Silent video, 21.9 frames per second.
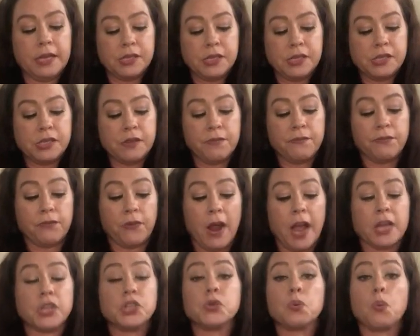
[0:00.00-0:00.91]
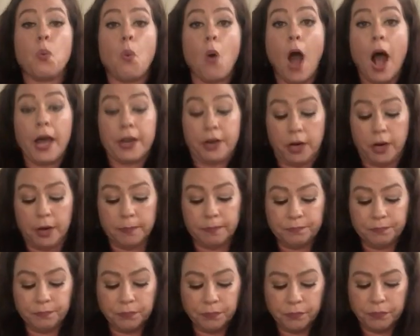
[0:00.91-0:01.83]
into some fresh water.
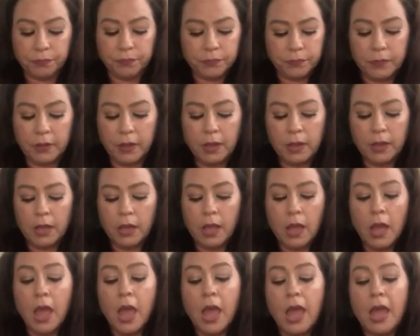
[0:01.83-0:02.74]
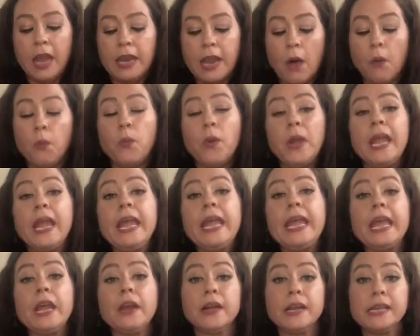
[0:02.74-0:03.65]
Now we
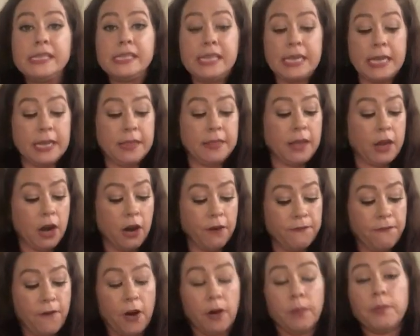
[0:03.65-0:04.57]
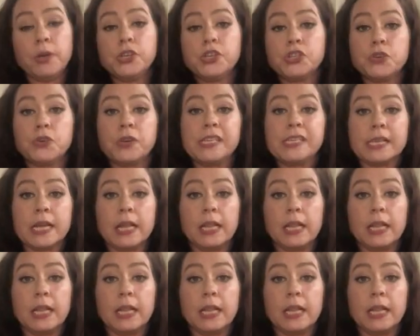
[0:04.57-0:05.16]
guarantee that our Farmer's Choice